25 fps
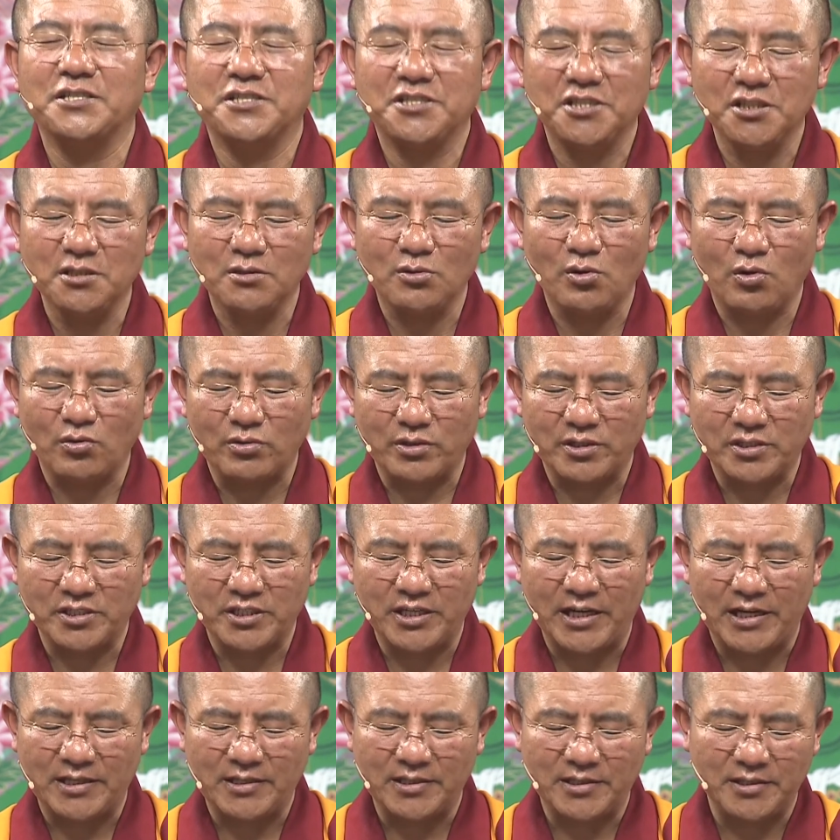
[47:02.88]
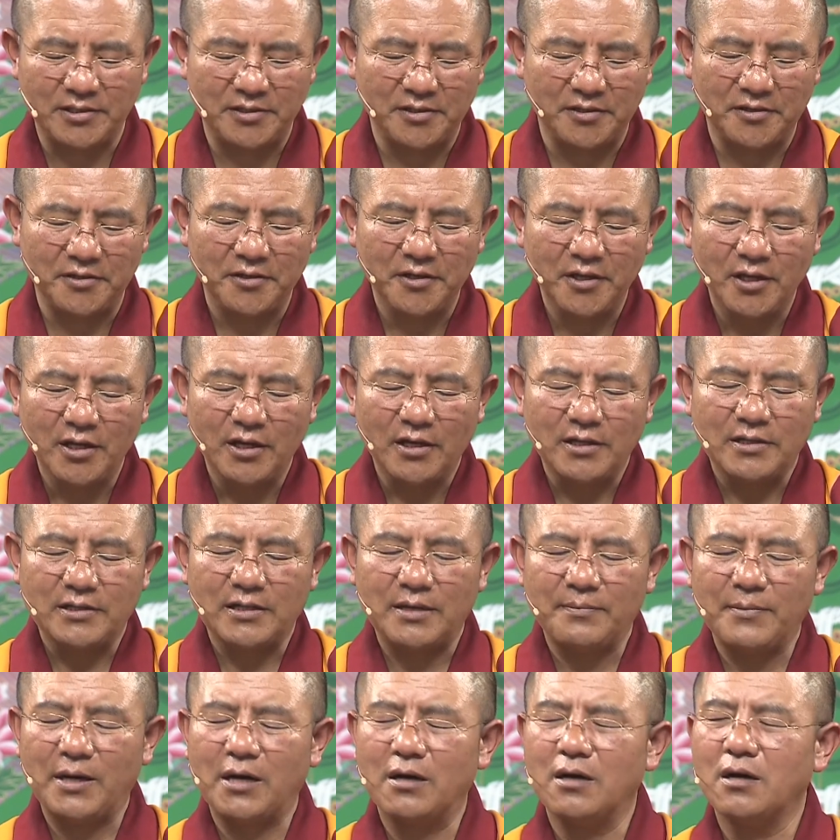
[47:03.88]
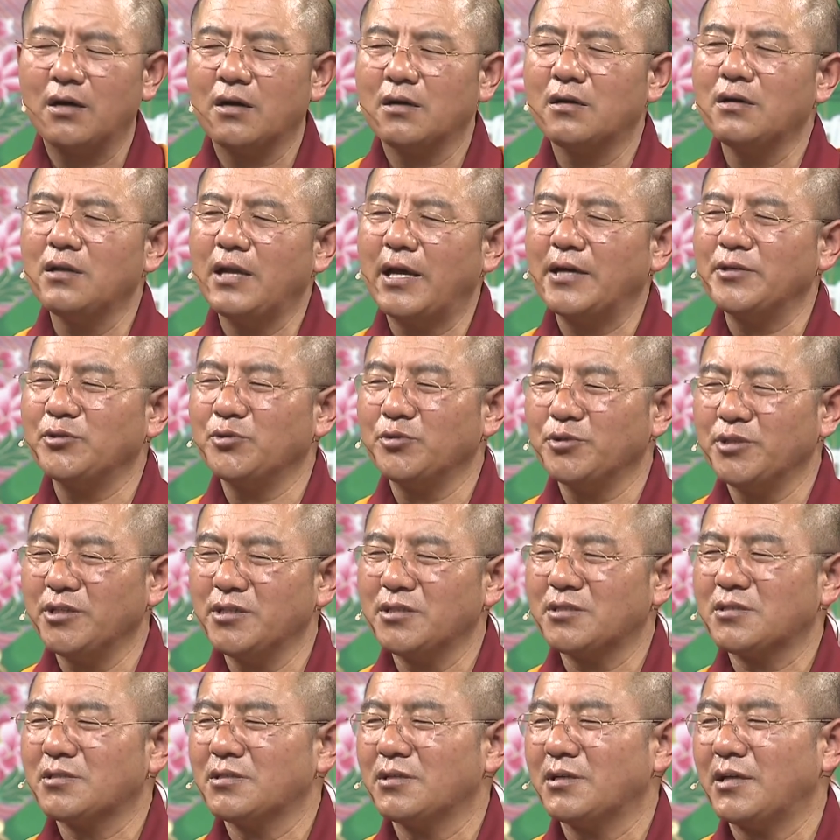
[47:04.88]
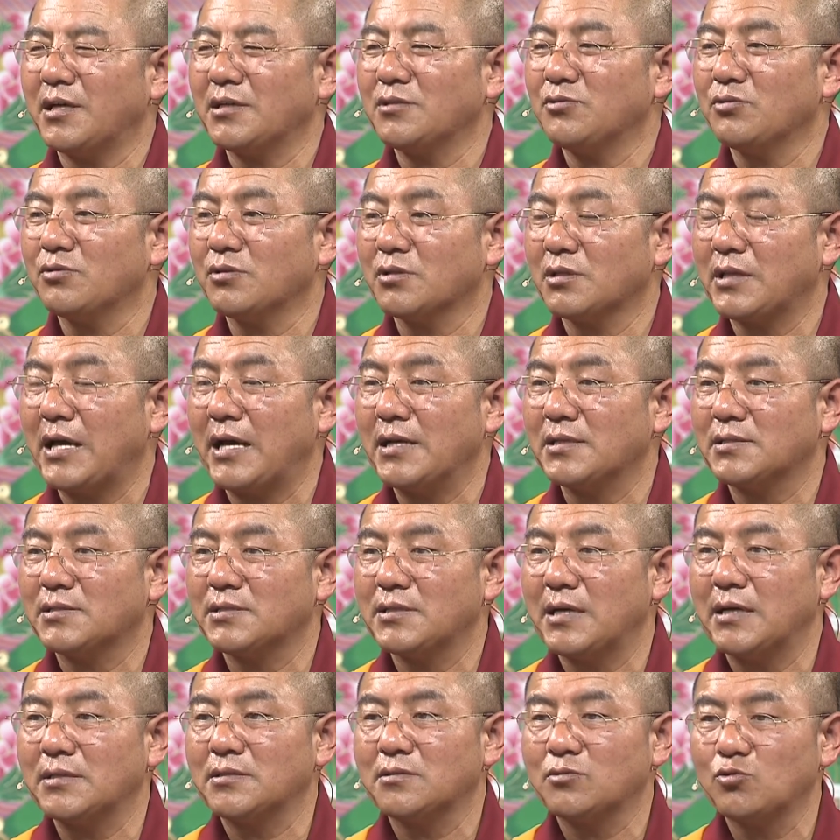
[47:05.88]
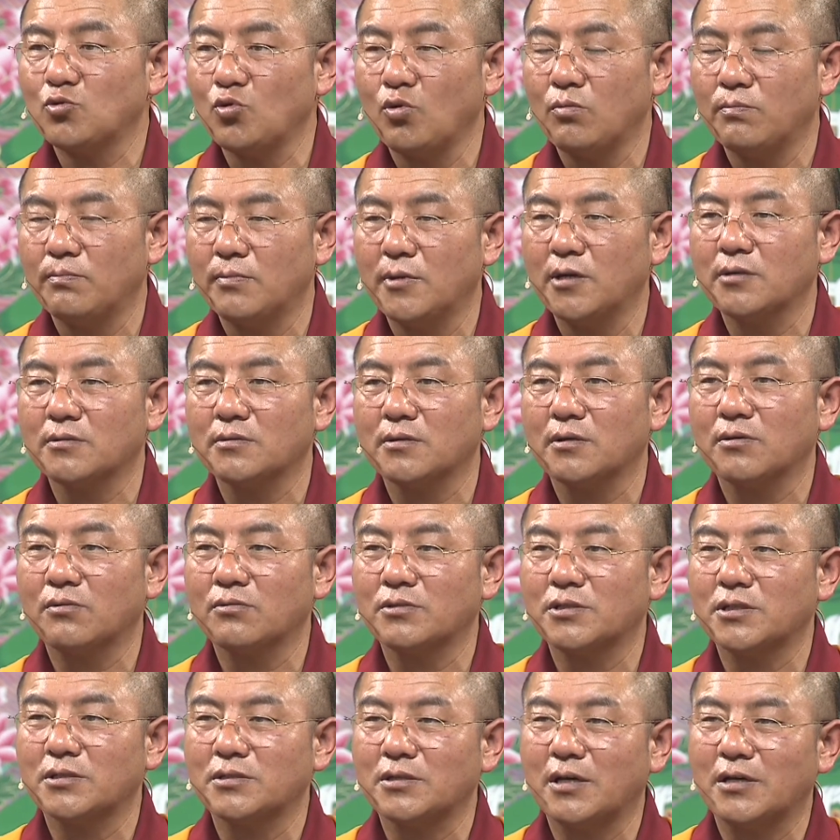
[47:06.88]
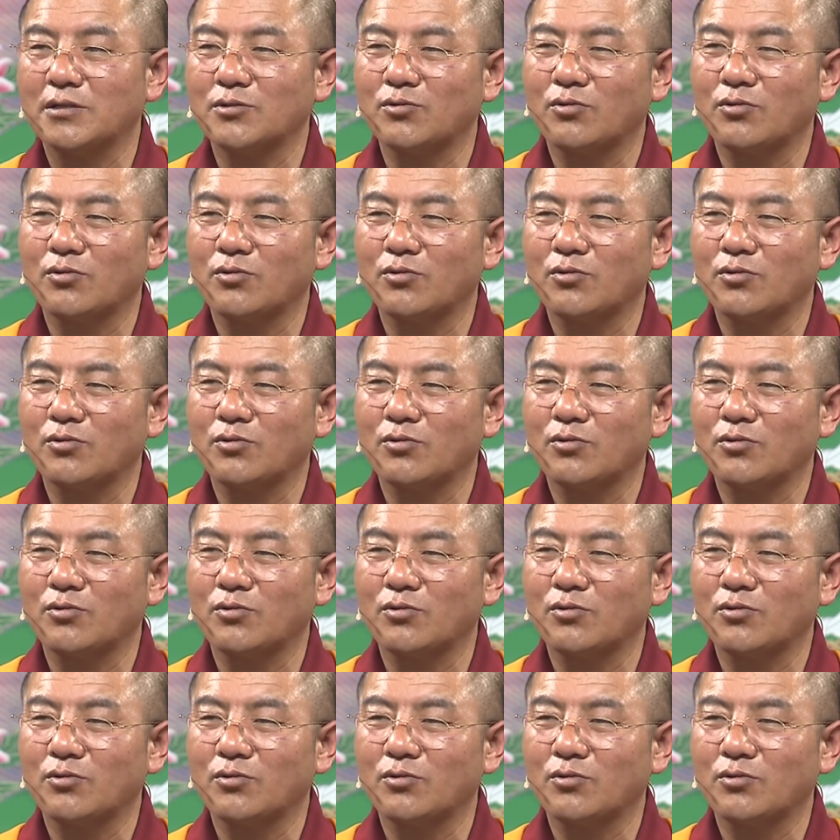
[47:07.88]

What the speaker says: there was a great Pandita of the Vaibhashika school whose name was Sanghamitra.